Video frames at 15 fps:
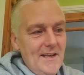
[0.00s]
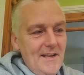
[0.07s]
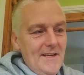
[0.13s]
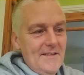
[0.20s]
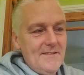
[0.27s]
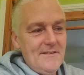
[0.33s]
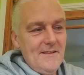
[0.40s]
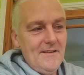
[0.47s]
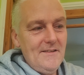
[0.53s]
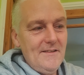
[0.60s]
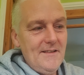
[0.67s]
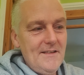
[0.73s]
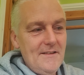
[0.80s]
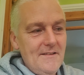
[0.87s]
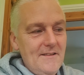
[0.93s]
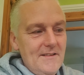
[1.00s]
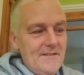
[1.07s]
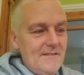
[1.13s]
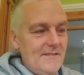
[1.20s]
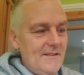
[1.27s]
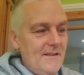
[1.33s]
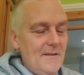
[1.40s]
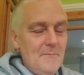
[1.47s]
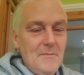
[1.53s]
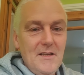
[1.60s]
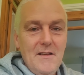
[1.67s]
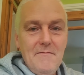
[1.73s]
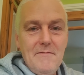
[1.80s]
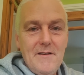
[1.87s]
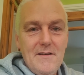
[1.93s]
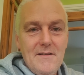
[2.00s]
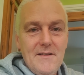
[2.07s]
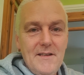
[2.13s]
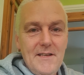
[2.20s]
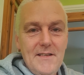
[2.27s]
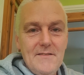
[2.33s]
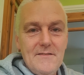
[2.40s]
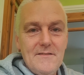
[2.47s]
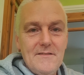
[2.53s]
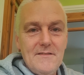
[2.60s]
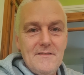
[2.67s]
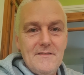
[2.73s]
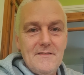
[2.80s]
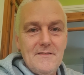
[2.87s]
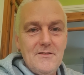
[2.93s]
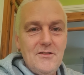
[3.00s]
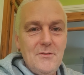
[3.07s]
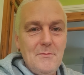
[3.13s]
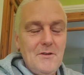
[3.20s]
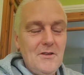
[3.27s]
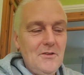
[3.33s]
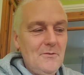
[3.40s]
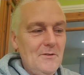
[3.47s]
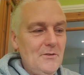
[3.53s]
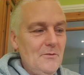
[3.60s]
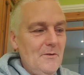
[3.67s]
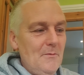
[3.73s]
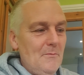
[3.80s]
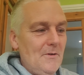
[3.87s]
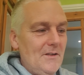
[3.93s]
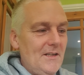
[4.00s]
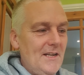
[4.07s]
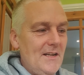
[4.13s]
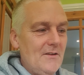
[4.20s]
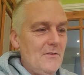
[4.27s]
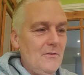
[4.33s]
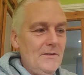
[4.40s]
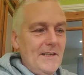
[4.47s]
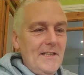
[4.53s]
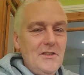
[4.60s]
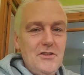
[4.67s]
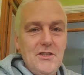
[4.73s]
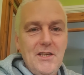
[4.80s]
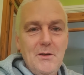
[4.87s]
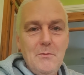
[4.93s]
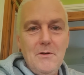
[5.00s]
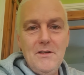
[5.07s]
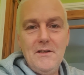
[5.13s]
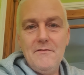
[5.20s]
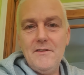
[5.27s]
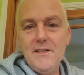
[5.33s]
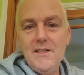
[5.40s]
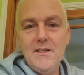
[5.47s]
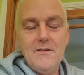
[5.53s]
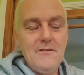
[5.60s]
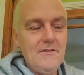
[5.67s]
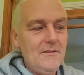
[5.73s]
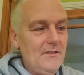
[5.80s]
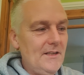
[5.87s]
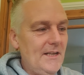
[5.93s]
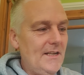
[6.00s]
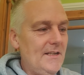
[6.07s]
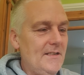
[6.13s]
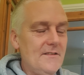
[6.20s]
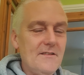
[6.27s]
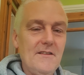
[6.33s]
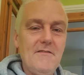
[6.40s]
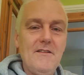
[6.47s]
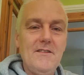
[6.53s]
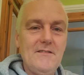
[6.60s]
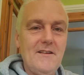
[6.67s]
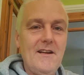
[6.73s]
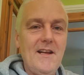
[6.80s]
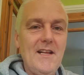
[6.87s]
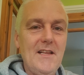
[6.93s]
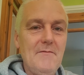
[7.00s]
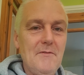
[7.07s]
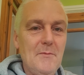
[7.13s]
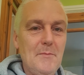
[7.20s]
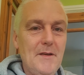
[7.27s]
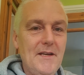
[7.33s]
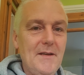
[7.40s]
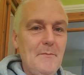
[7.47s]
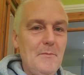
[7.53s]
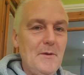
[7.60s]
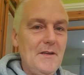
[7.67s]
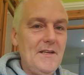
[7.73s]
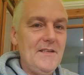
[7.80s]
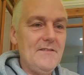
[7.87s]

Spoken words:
it's this liver, it's Shimano are doing one now called LG1, I think you call it. And it's an eye liver bait, but